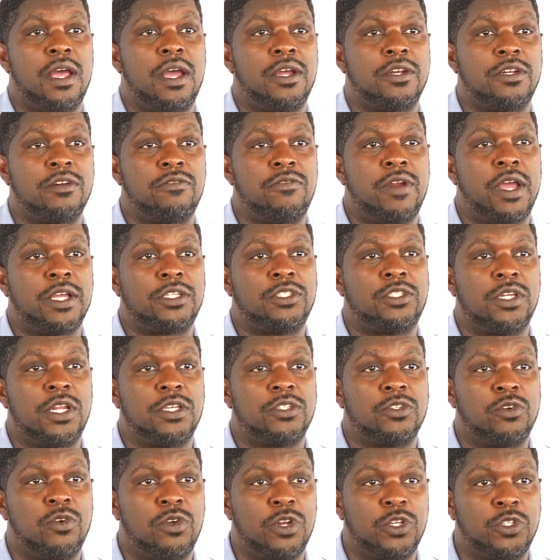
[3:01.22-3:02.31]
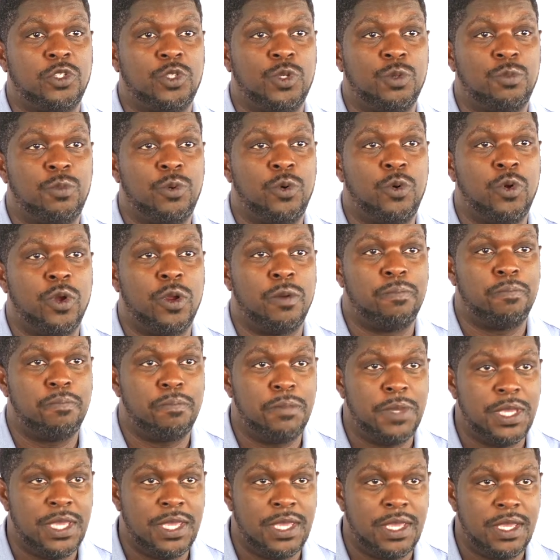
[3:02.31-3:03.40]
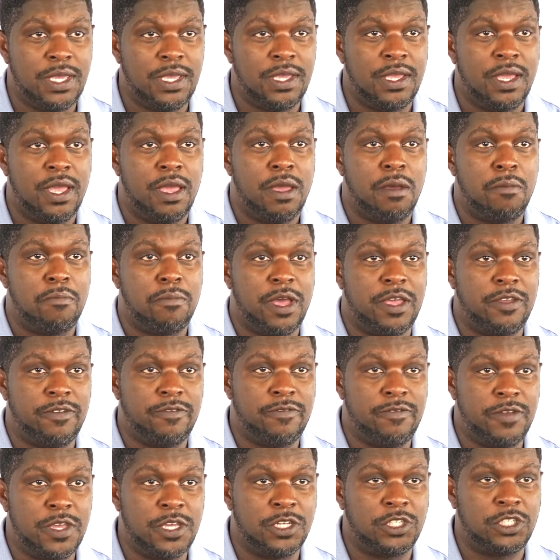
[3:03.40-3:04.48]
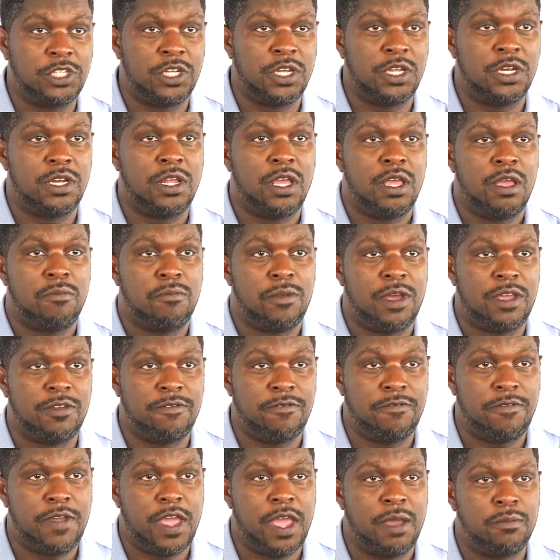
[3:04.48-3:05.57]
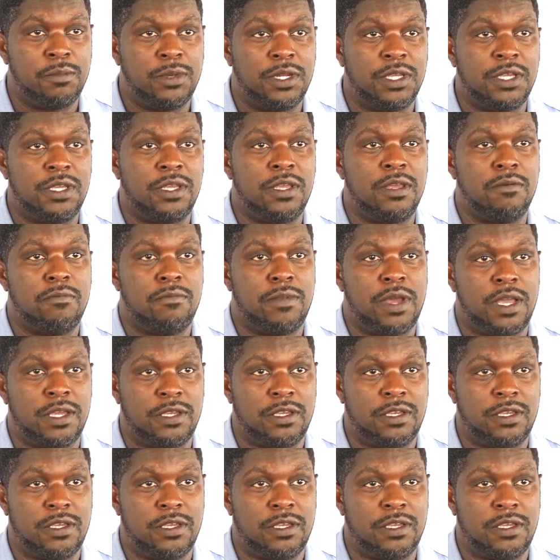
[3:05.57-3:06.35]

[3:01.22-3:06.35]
a direction that's going to support me, my vision, my family, my